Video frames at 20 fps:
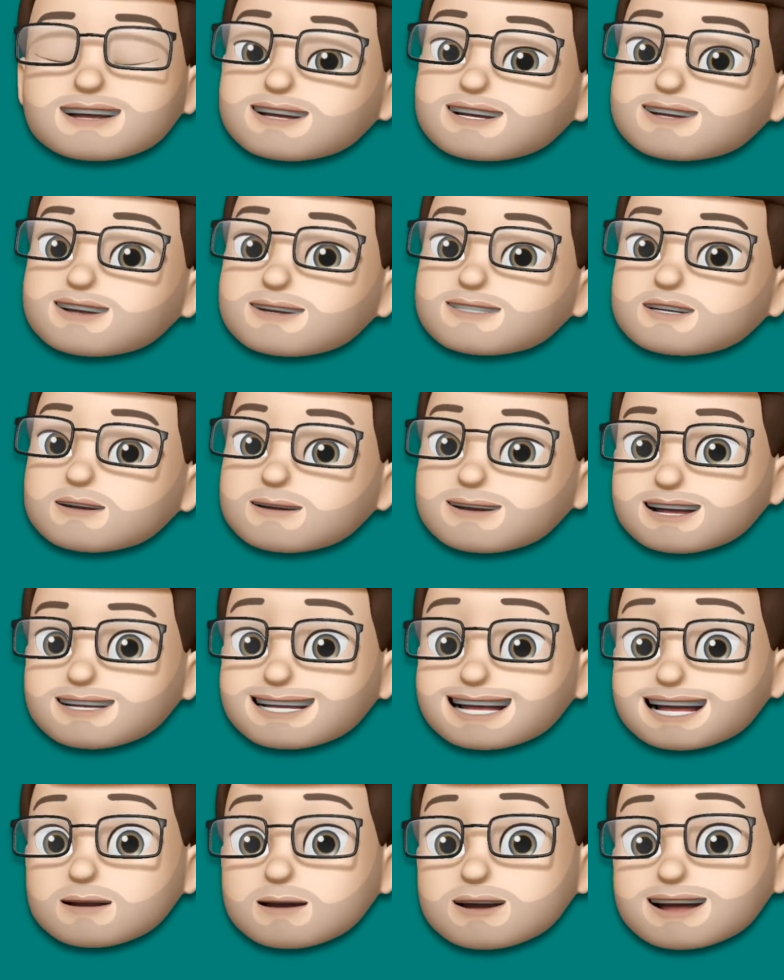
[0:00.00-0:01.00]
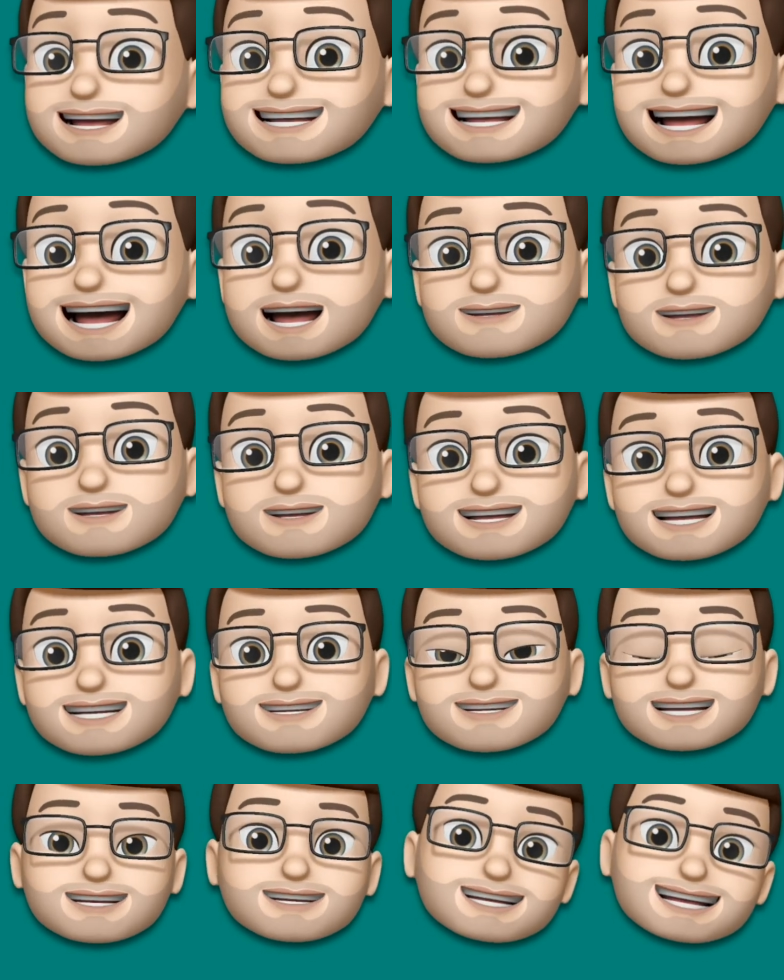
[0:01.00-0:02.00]
You've probably already worked out that that
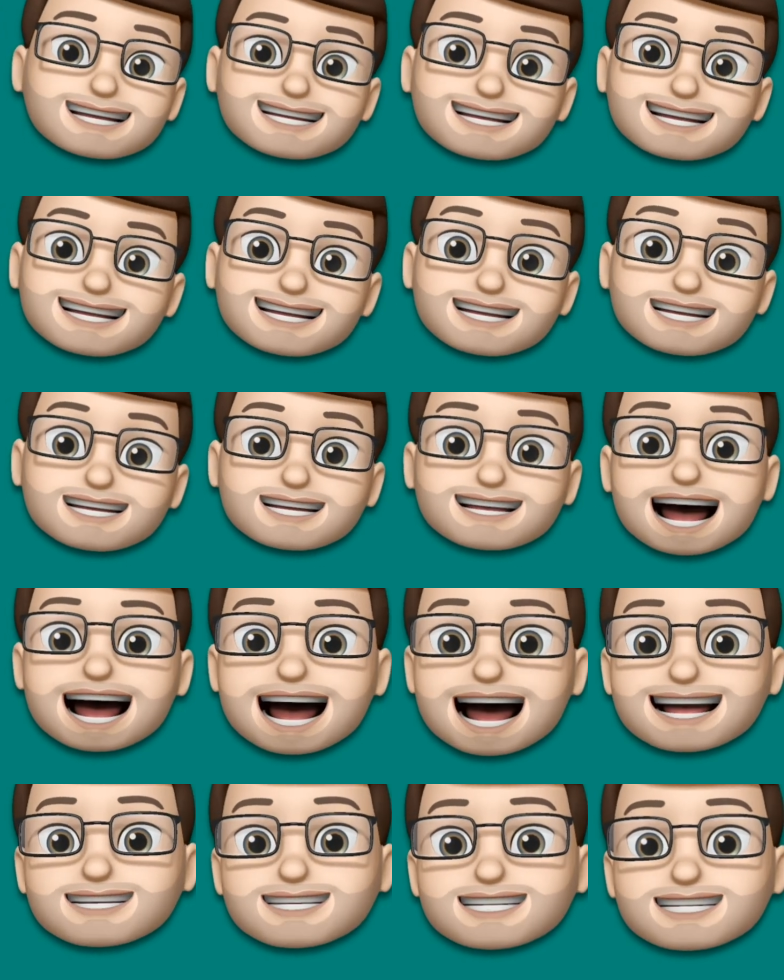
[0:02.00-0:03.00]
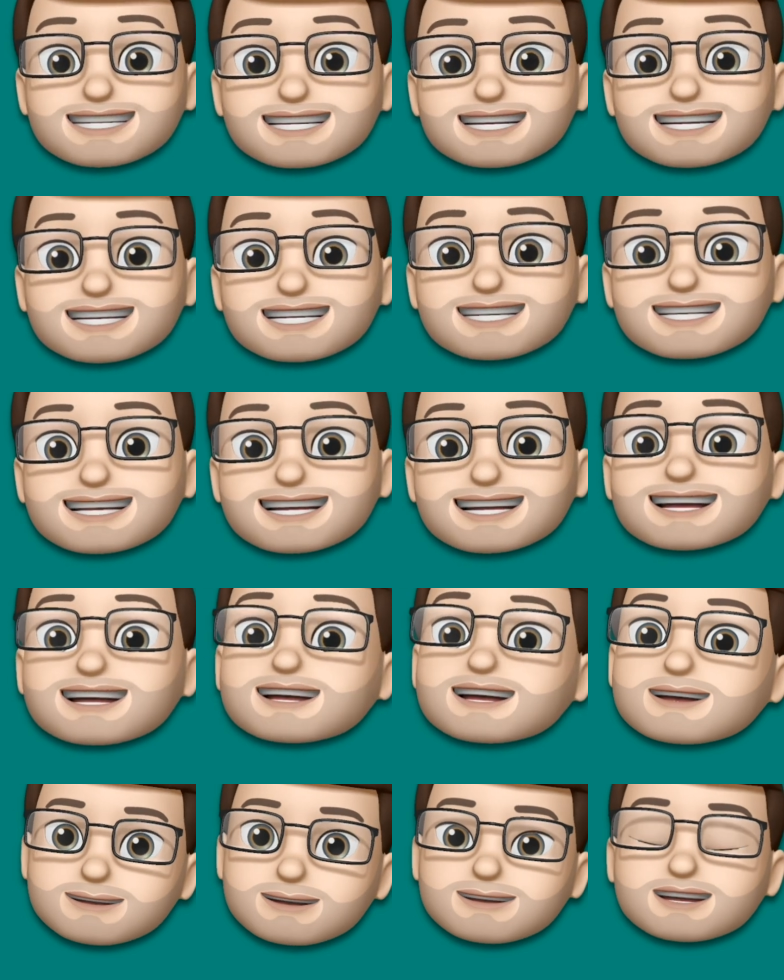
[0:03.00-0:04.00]
green rectangle is going to act as a green screen,
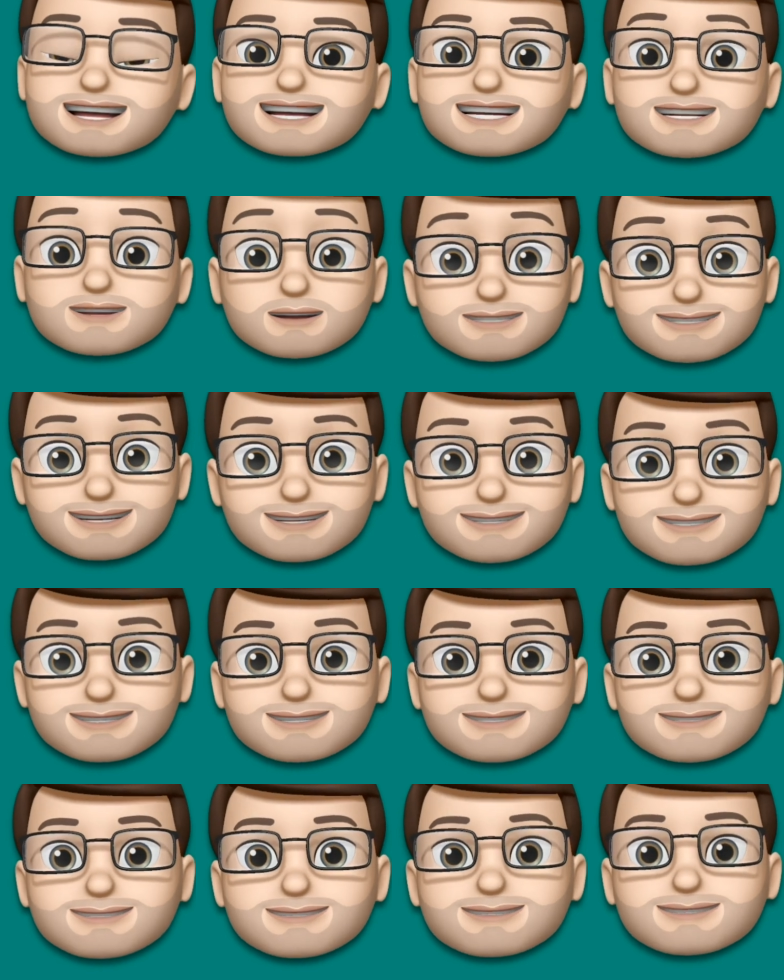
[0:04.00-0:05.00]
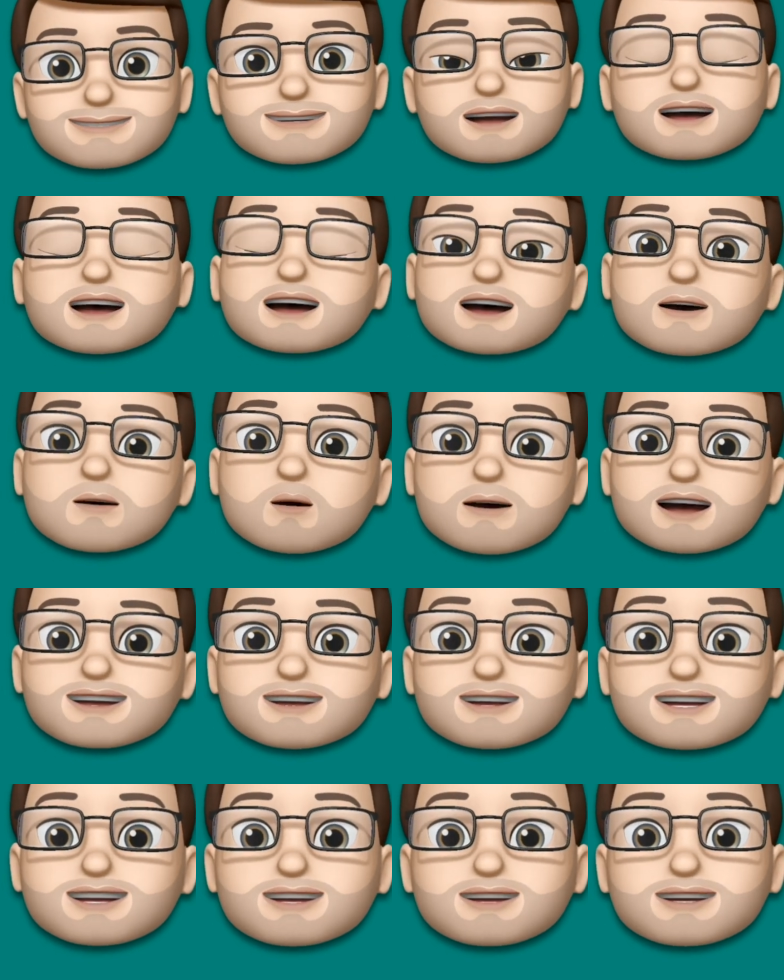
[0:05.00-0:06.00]
but there's your proof. When
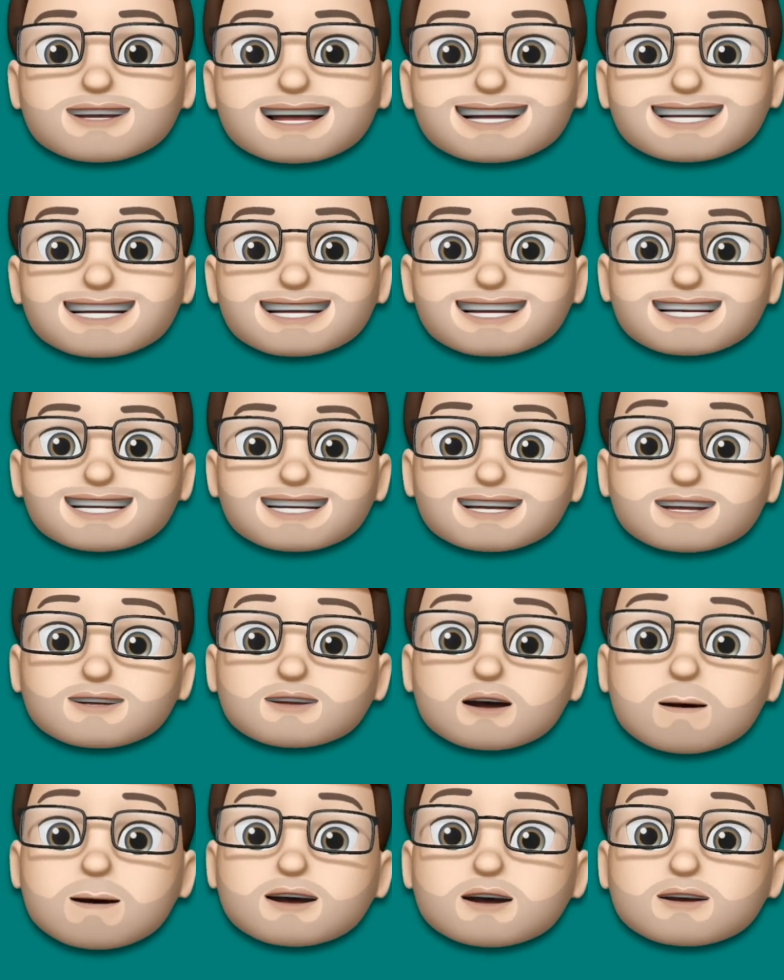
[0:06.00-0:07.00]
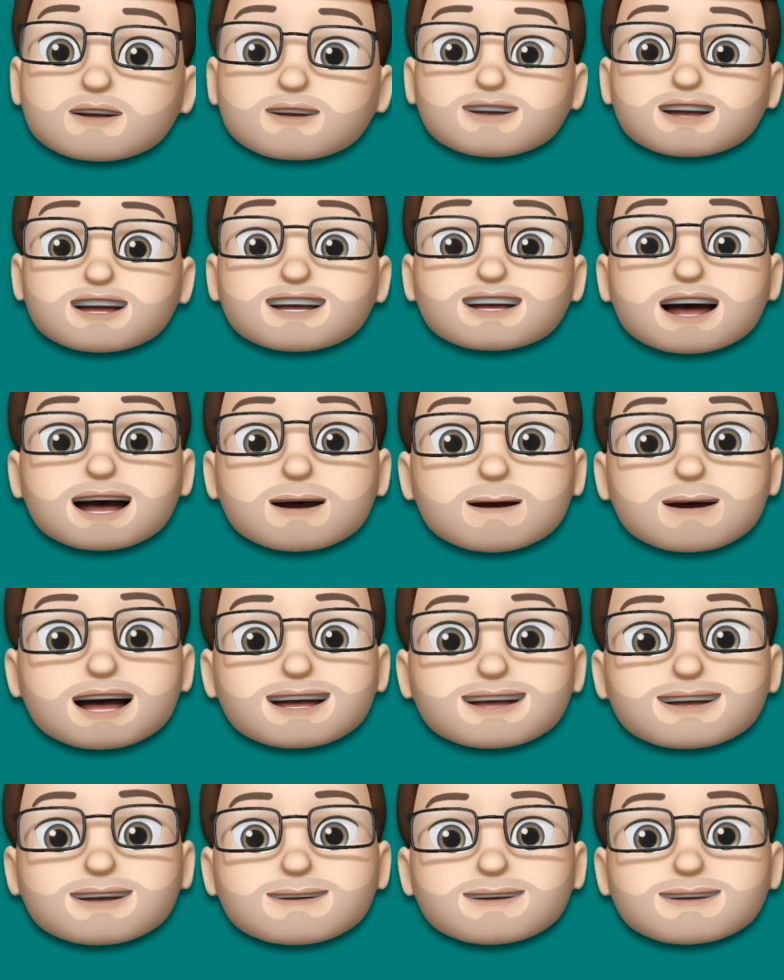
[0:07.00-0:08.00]
you do that, it's going to drop it onto the
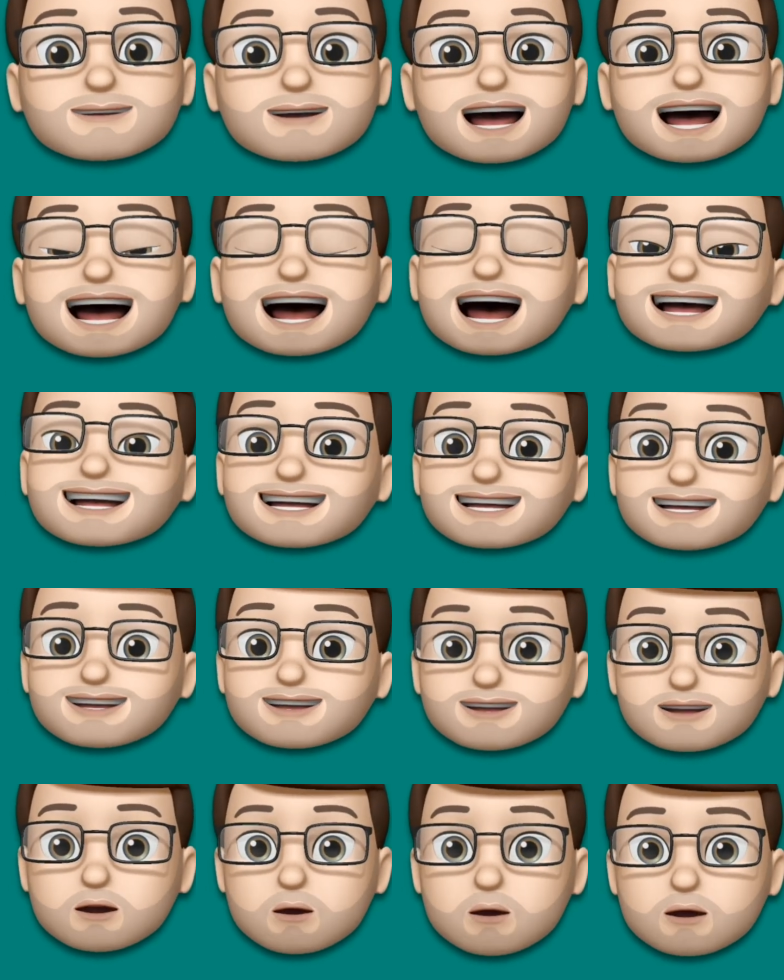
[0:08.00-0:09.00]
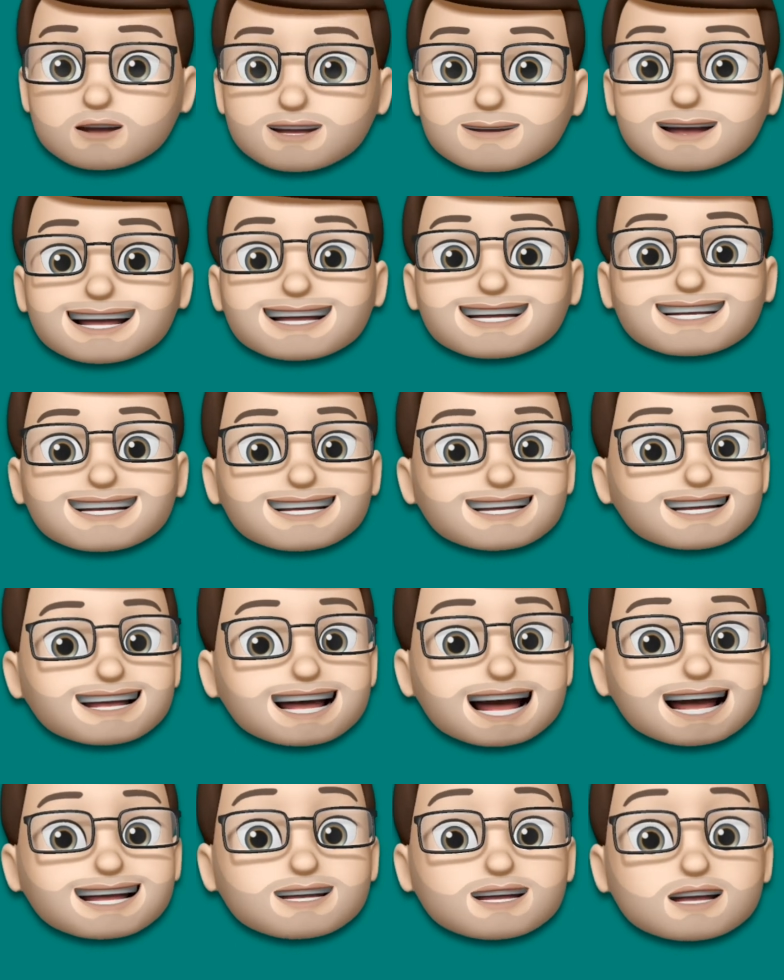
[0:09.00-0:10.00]
timeline, and it should automatically
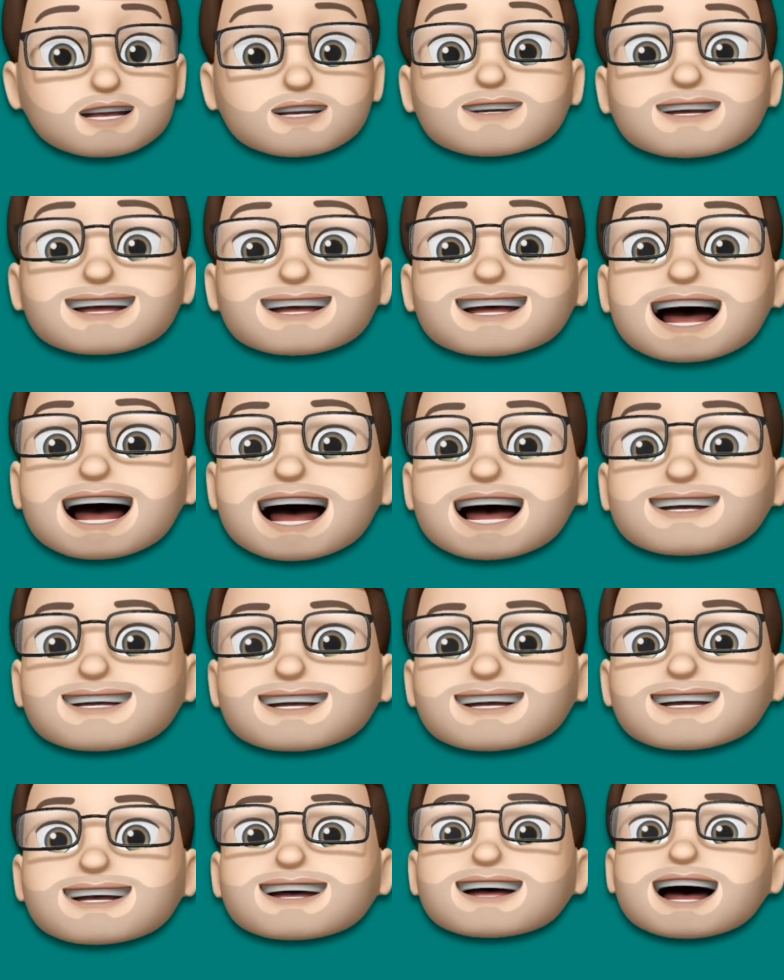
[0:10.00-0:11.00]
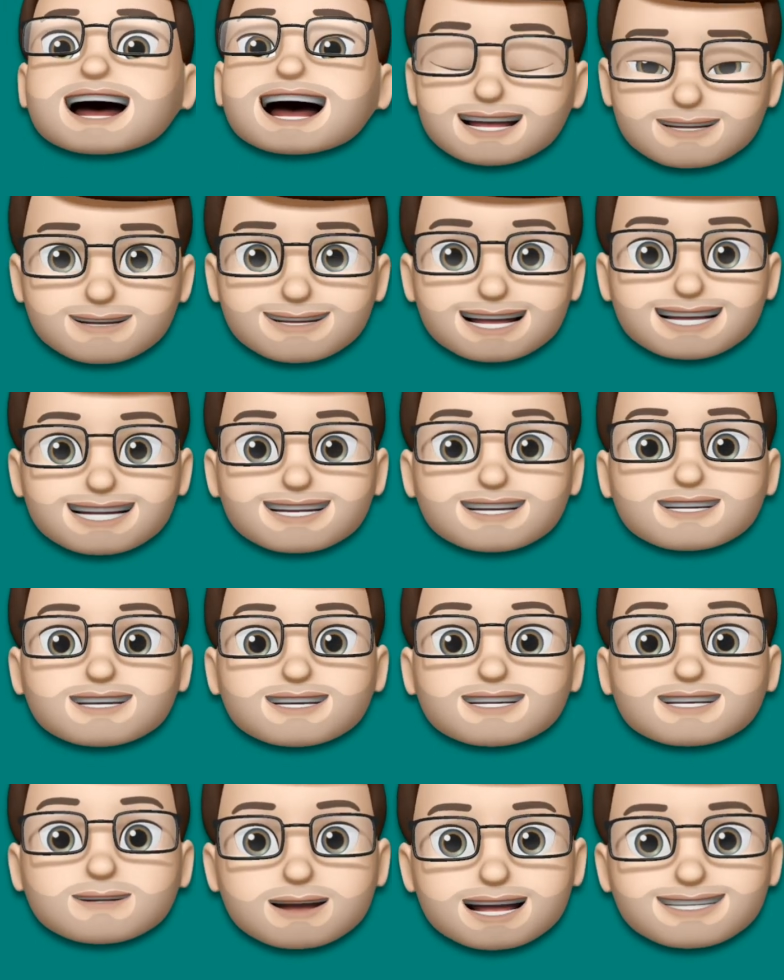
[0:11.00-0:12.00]
detect the green area and make it
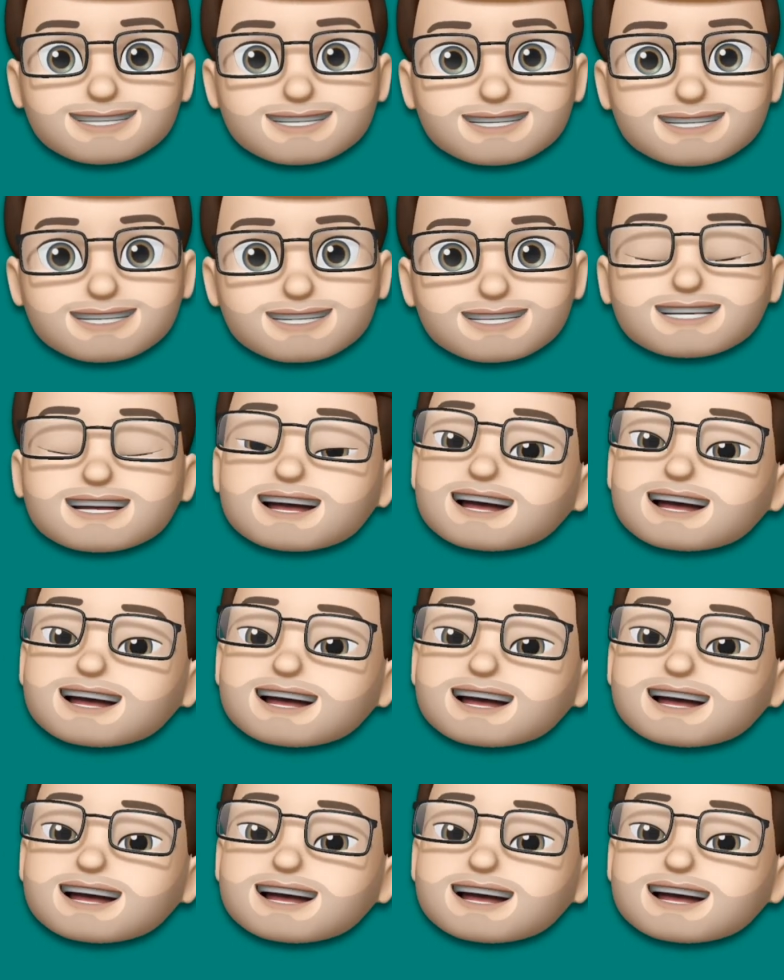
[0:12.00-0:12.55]
transparent.